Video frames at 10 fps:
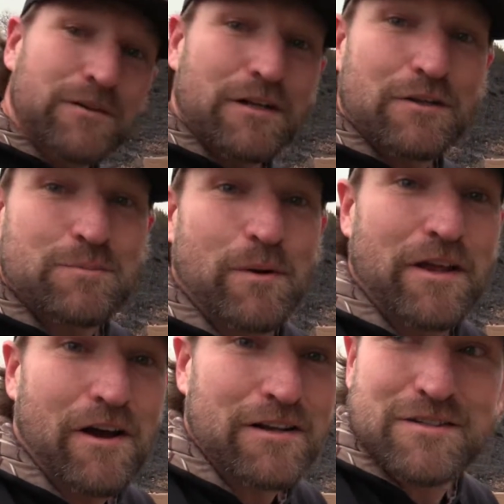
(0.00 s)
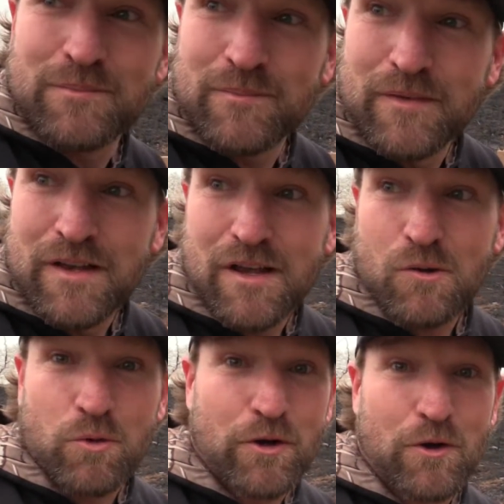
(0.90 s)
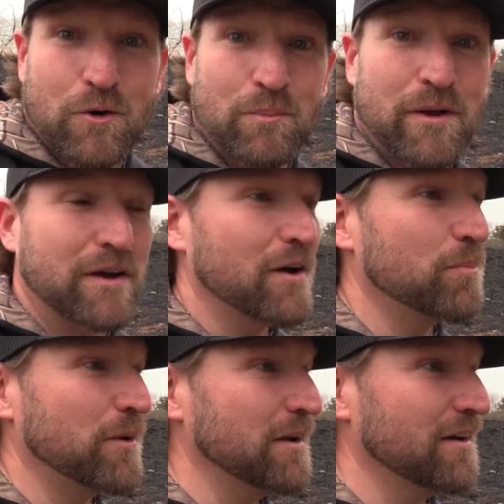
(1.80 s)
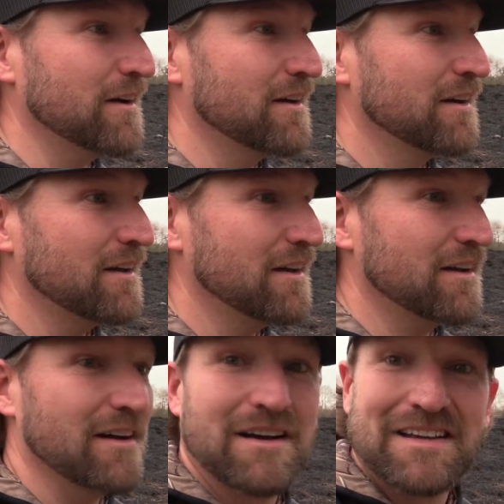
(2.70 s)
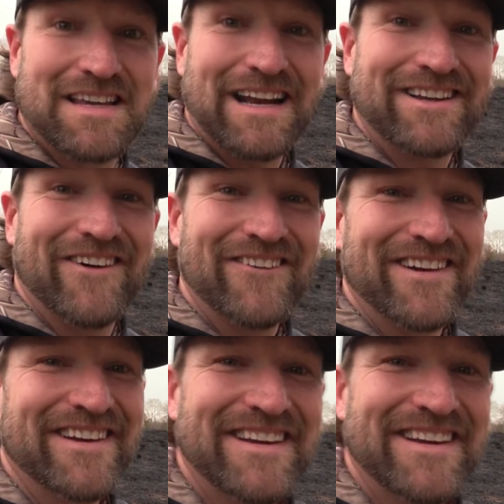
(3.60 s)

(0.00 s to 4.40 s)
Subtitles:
it looks pretty awesome. Yeah, we're gonna go and pick up and get going.